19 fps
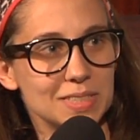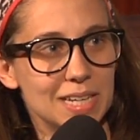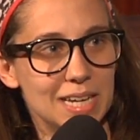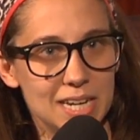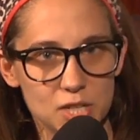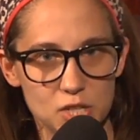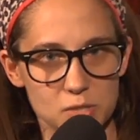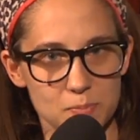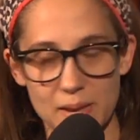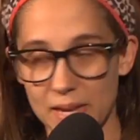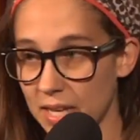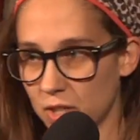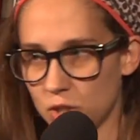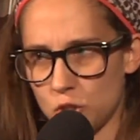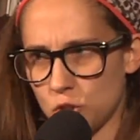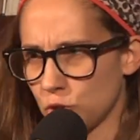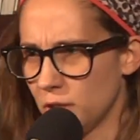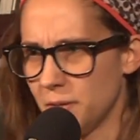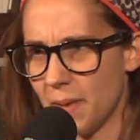And I just make
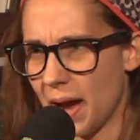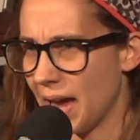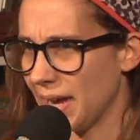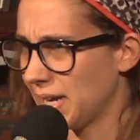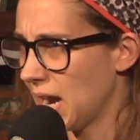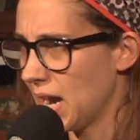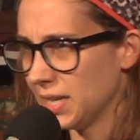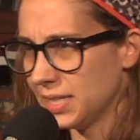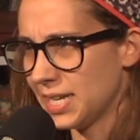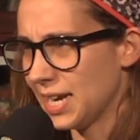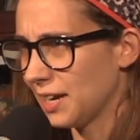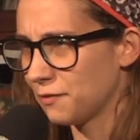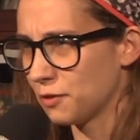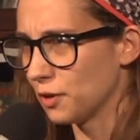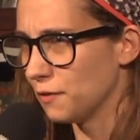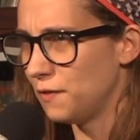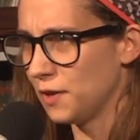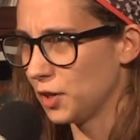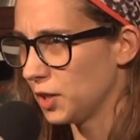extreme eye contact
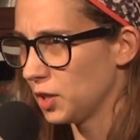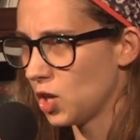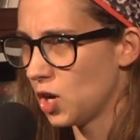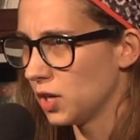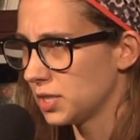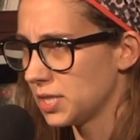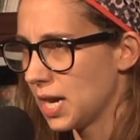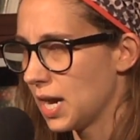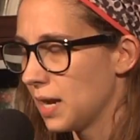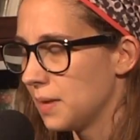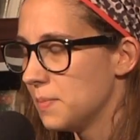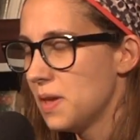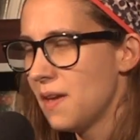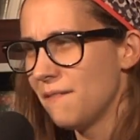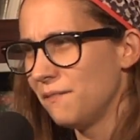for a very long time,